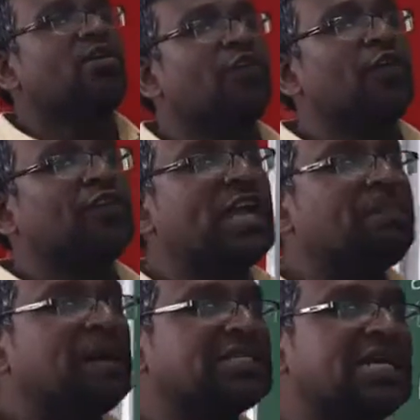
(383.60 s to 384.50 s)

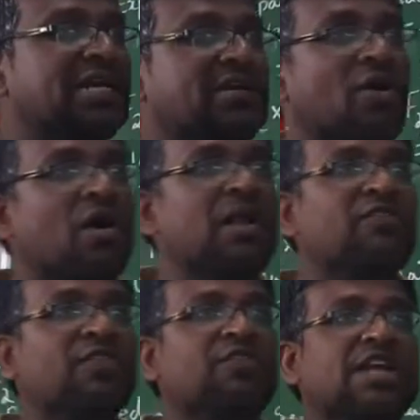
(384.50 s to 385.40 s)
50% tall,
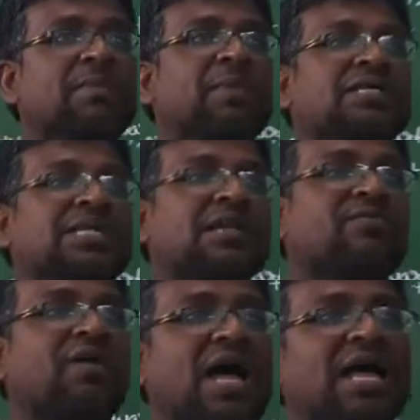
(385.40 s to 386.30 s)
50%
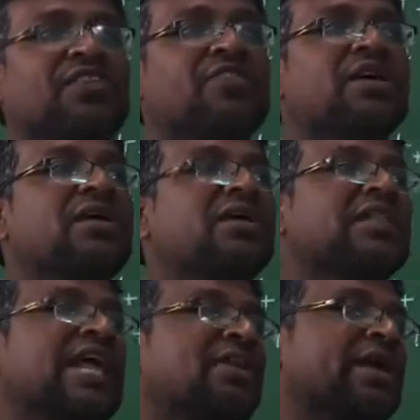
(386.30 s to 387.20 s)
dwarf,
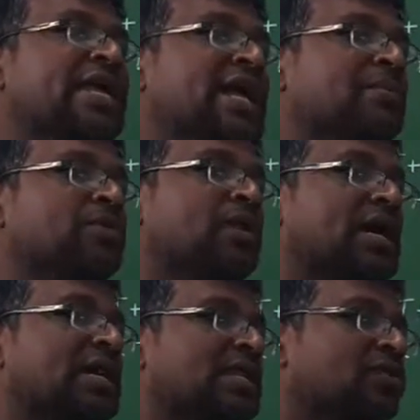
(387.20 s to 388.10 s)
then you can come to a
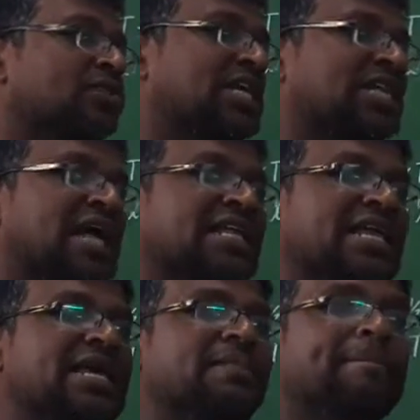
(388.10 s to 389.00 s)
conclusion that
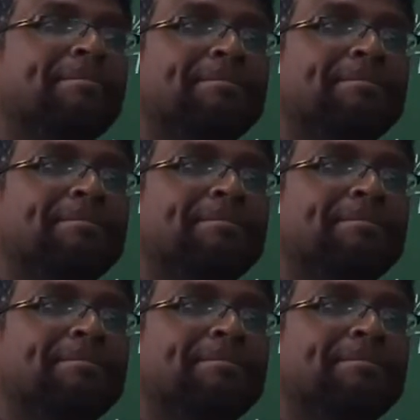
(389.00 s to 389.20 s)
the